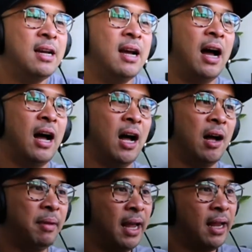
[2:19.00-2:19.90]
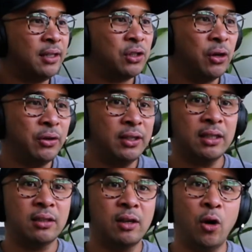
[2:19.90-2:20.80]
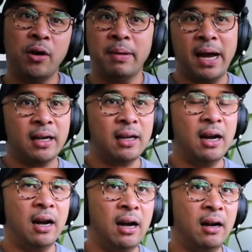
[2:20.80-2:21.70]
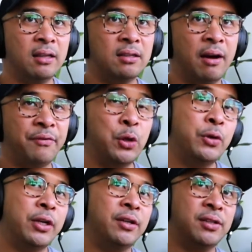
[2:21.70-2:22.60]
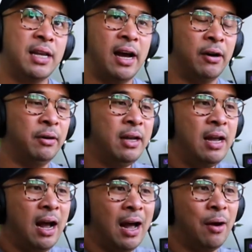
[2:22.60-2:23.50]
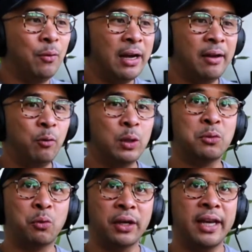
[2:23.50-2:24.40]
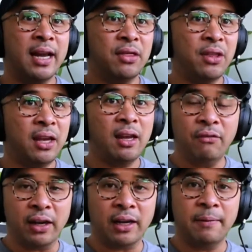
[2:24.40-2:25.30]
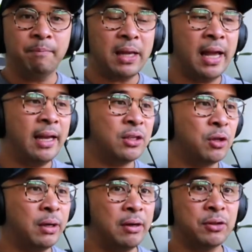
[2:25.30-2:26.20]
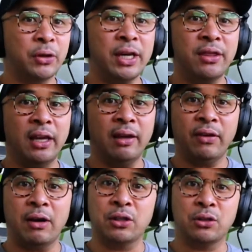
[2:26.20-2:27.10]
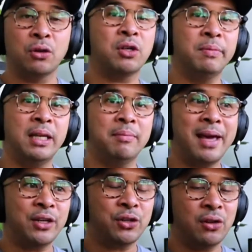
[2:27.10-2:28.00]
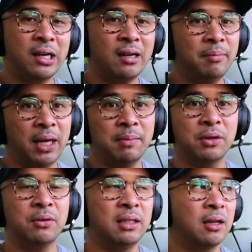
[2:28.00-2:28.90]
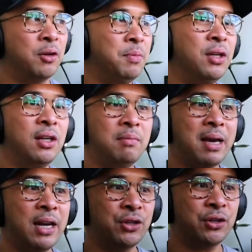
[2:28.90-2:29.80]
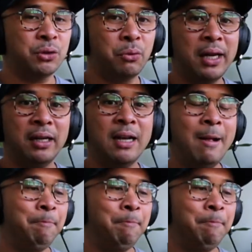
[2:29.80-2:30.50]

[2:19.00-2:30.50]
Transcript: And so this is going back a few years now when I was working at Thinkific. And so when I was working at Thinkific, I was a social media manager there. I became the community manager as well.